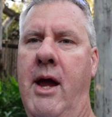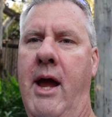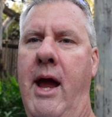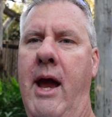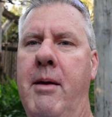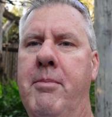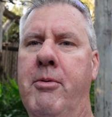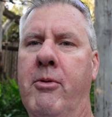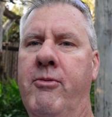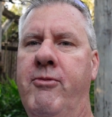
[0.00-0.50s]

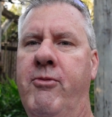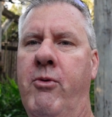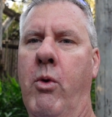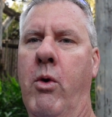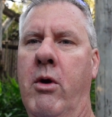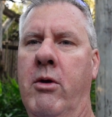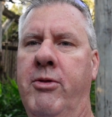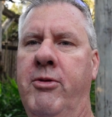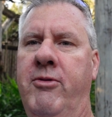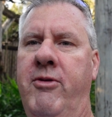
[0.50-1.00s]
April
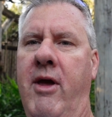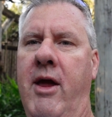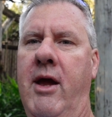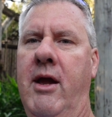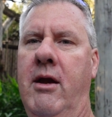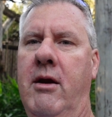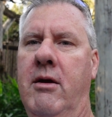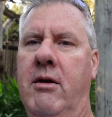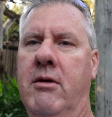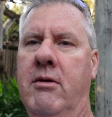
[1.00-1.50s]
4th
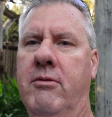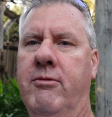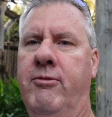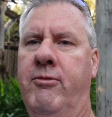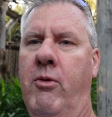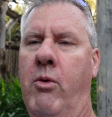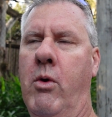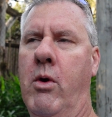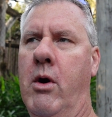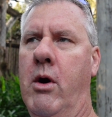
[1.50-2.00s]
date
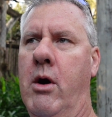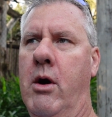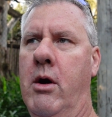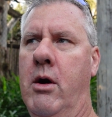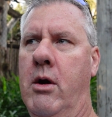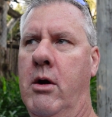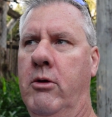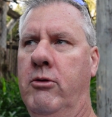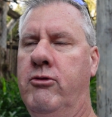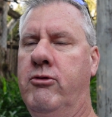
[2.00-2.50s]

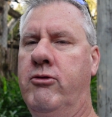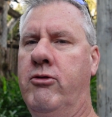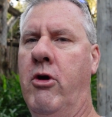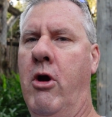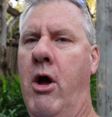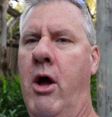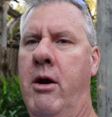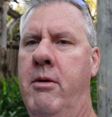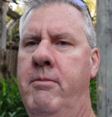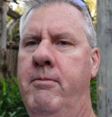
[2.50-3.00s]
for
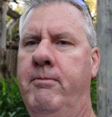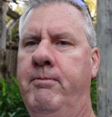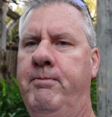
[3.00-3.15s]
Tron,